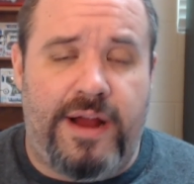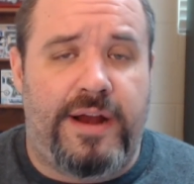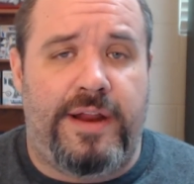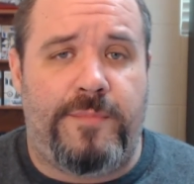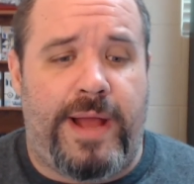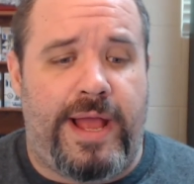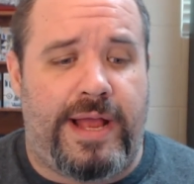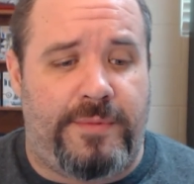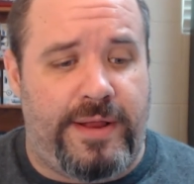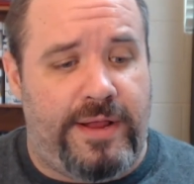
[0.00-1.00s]
All right, everybody.
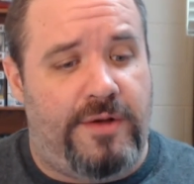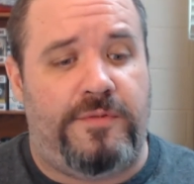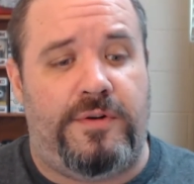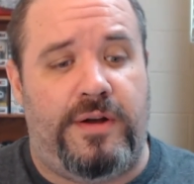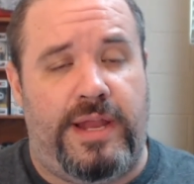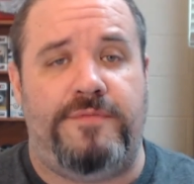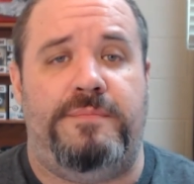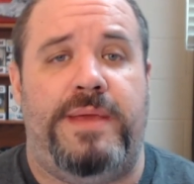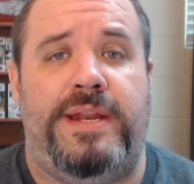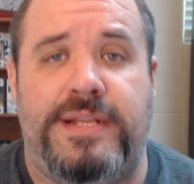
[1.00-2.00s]
I went over
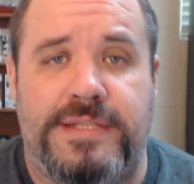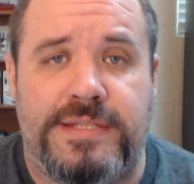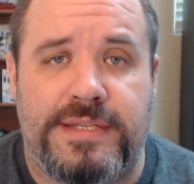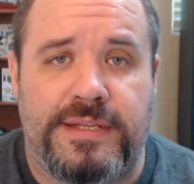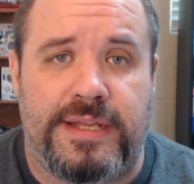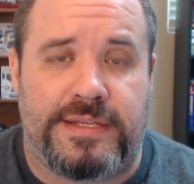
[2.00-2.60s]
11 minutes.